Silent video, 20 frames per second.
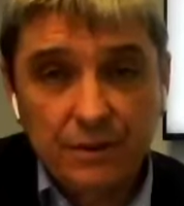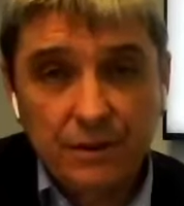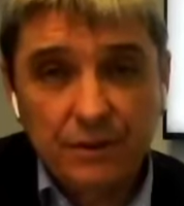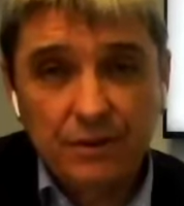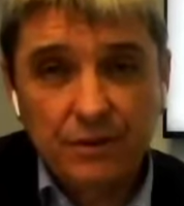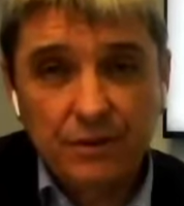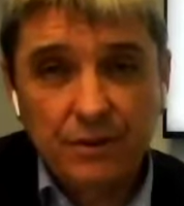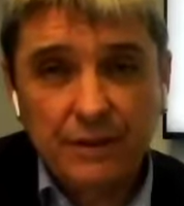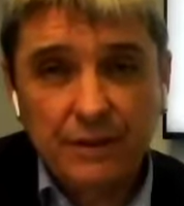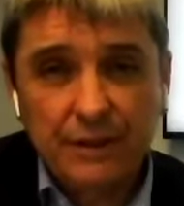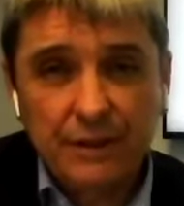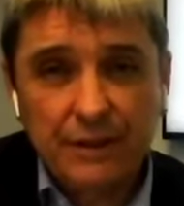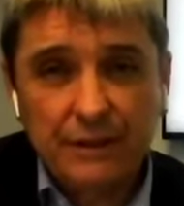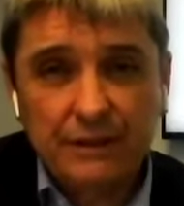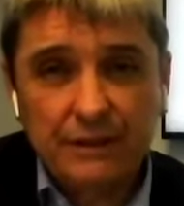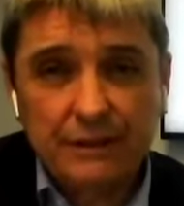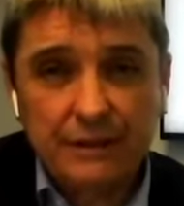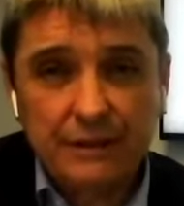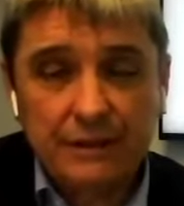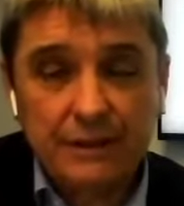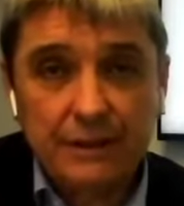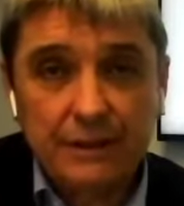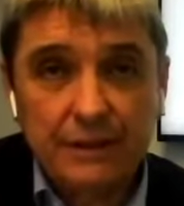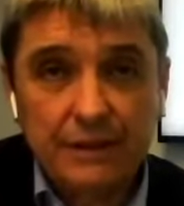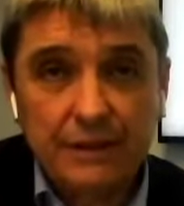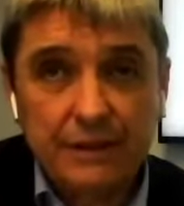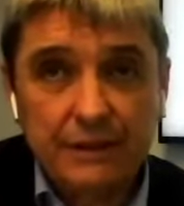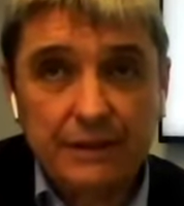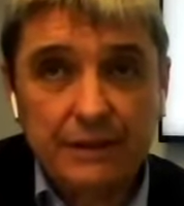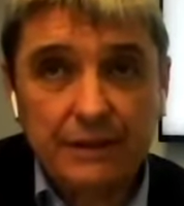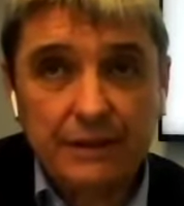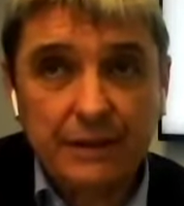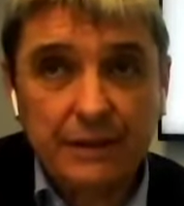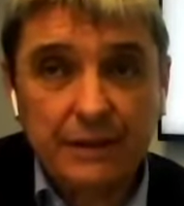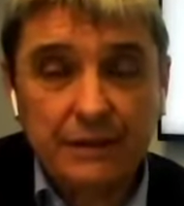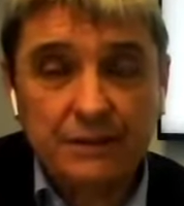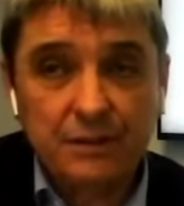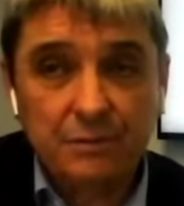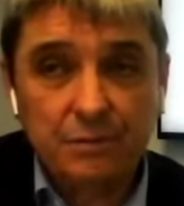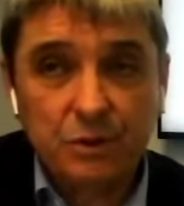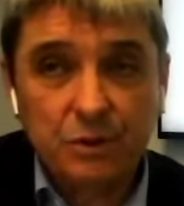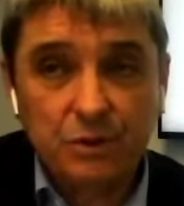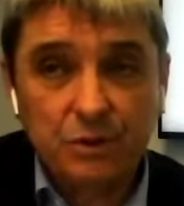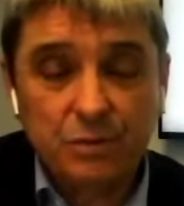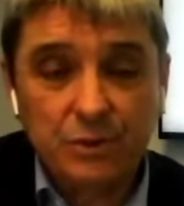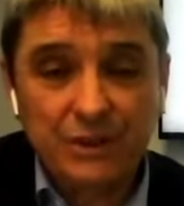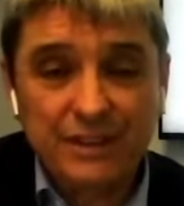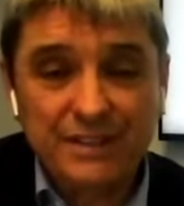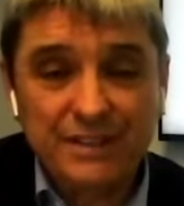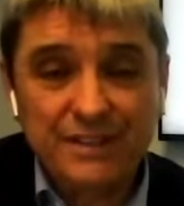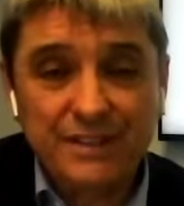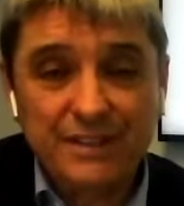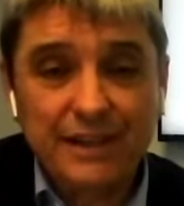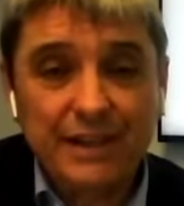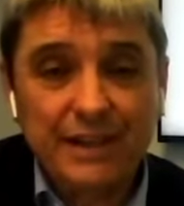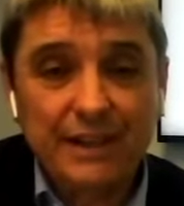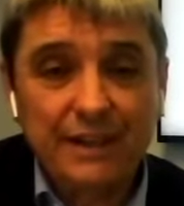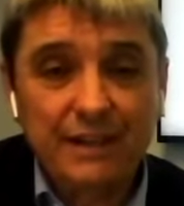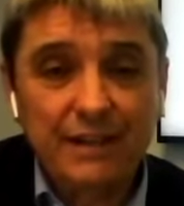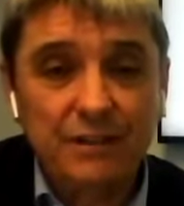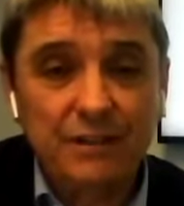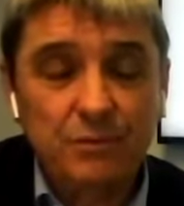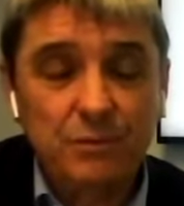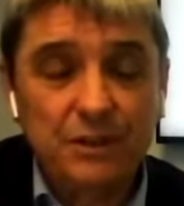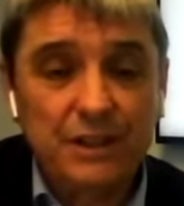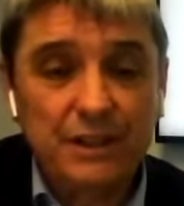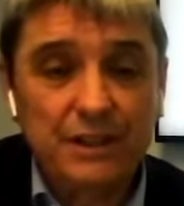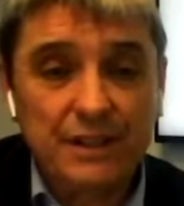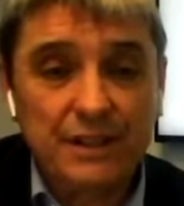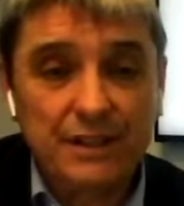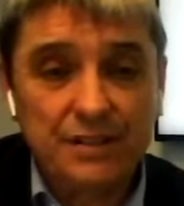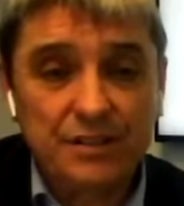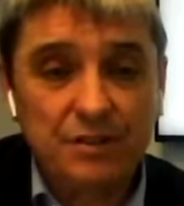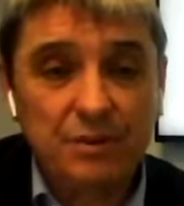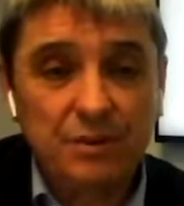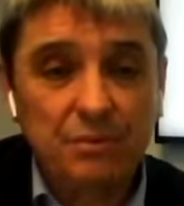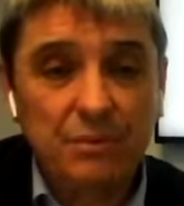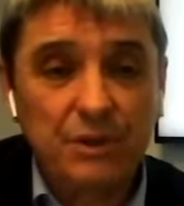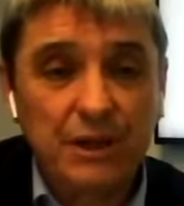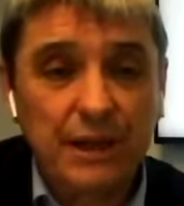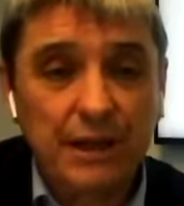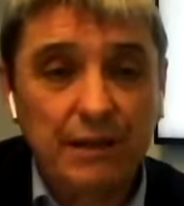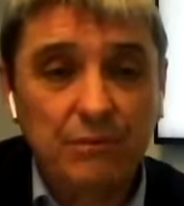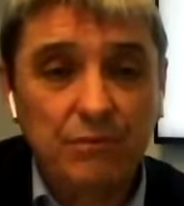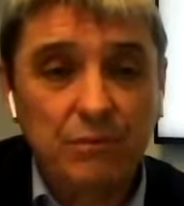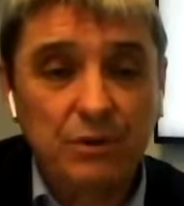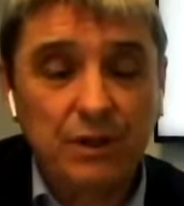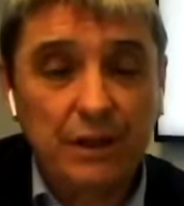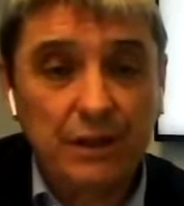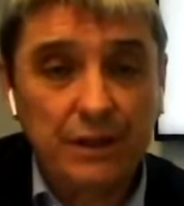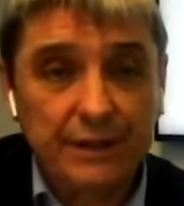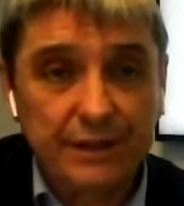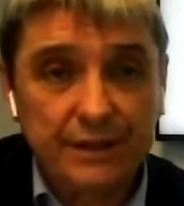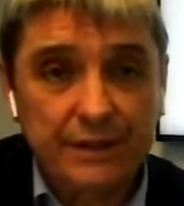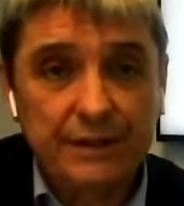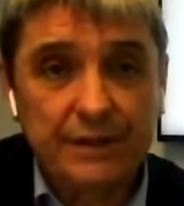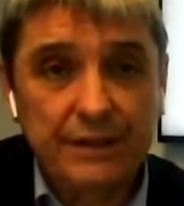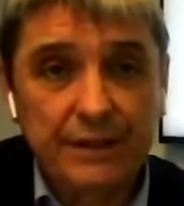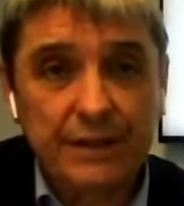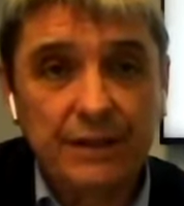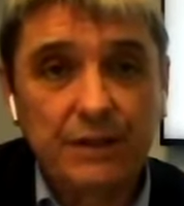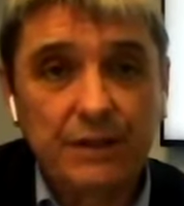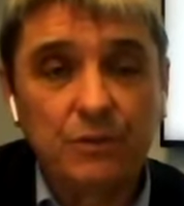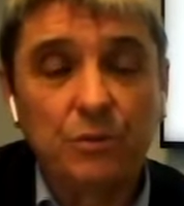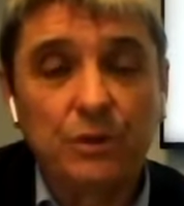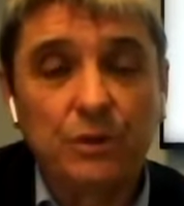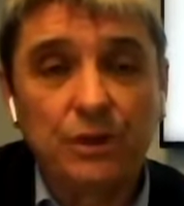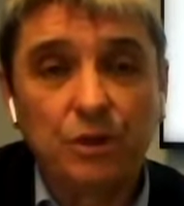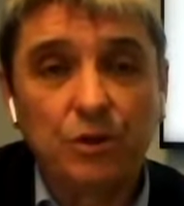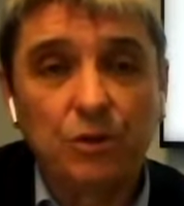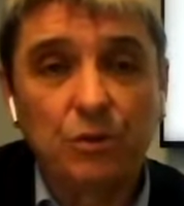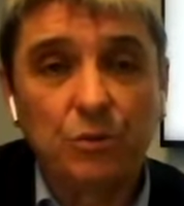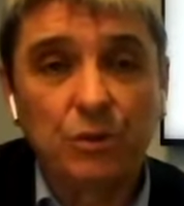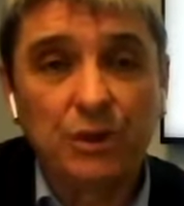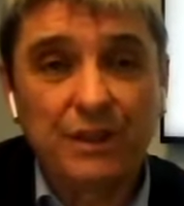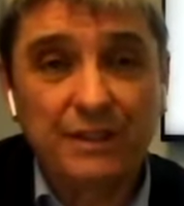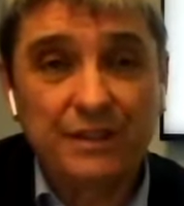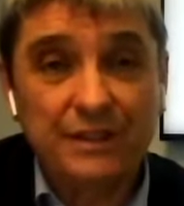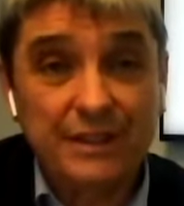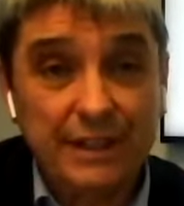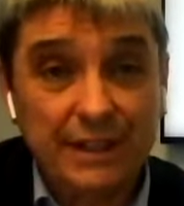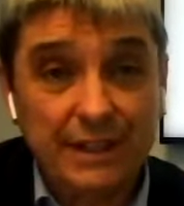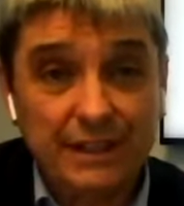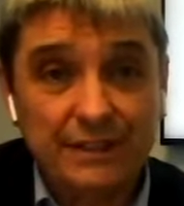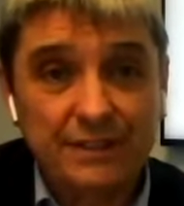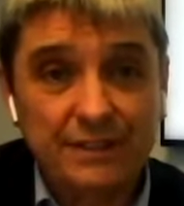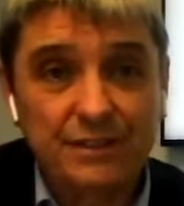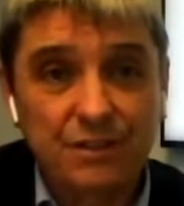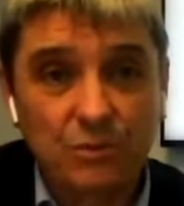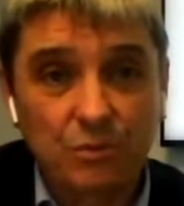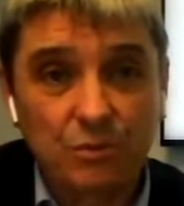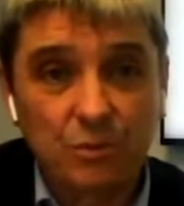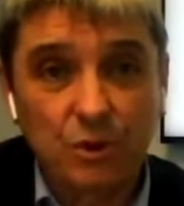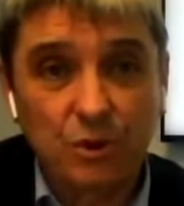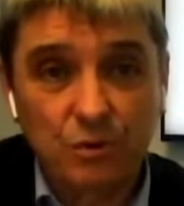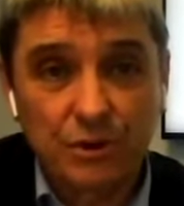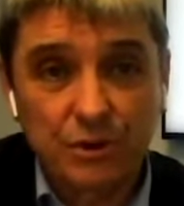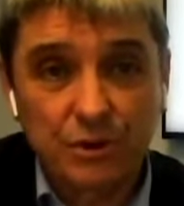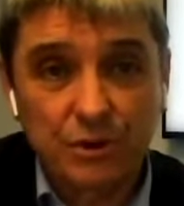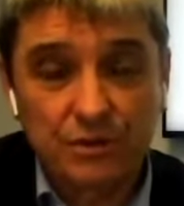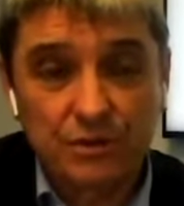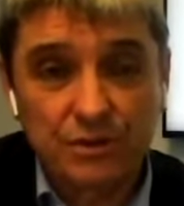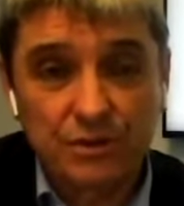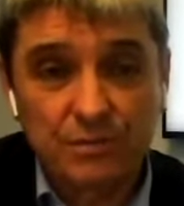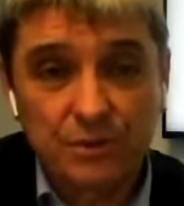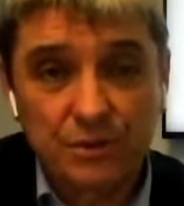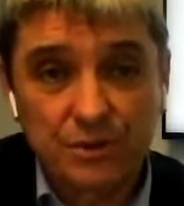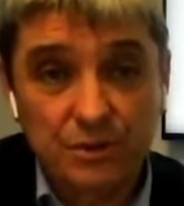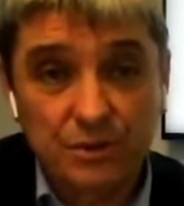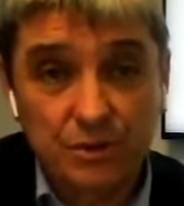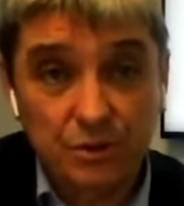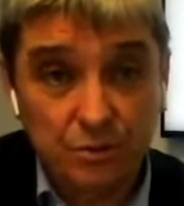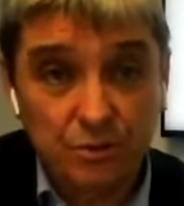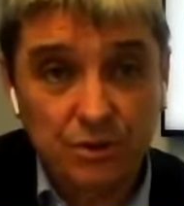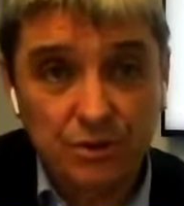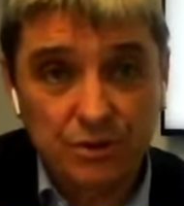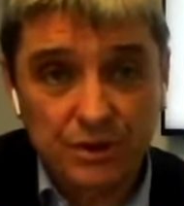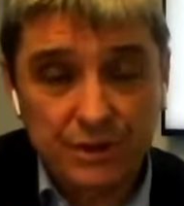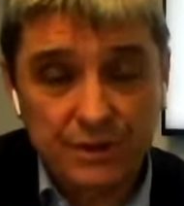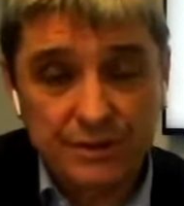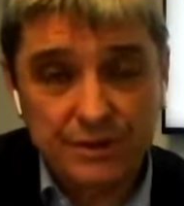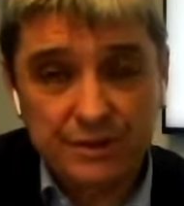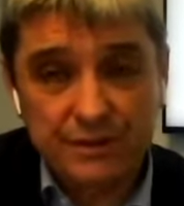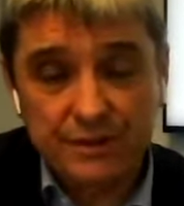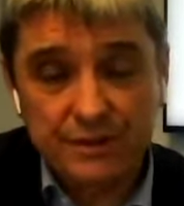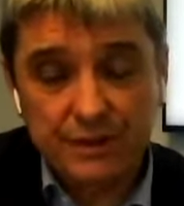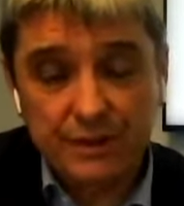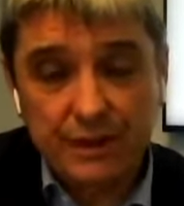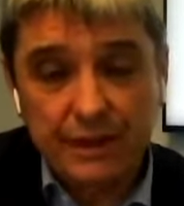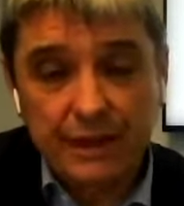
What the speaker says: You know, I suppose with the scale and with the history we have, we like to think we know what it takes to work with customers through a crisis.